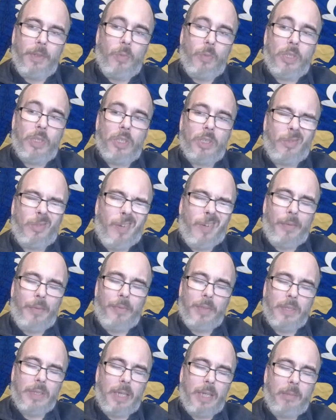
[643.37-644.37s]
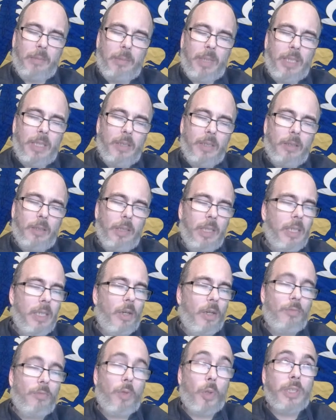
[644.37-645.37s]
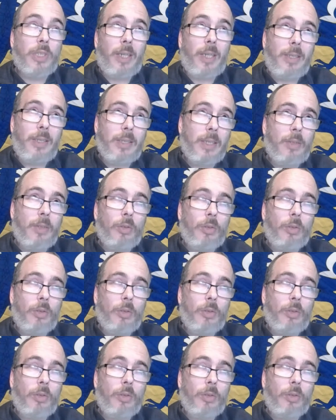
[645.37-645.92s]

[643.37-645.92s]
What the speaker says: which is around the time he got rotated